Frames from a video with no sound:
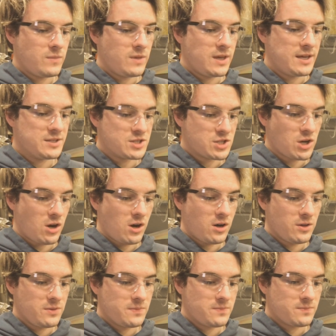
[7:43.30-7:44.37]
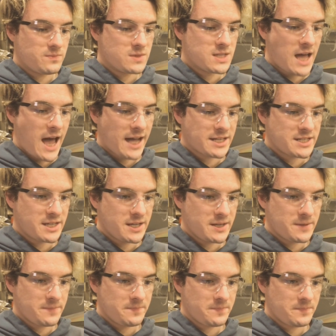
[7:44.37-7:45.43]
installed, tacked
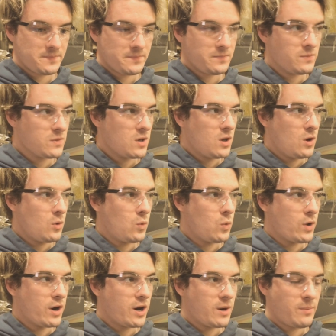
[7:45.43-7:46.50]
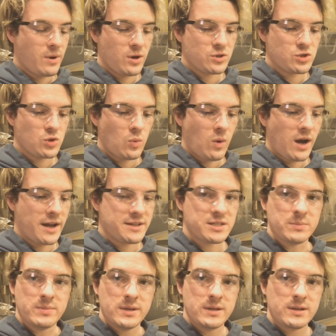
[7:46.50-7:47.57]
in whereabouts you want it to
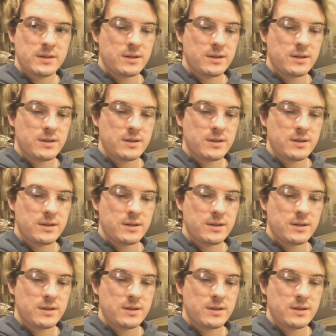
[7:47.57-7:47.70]
be,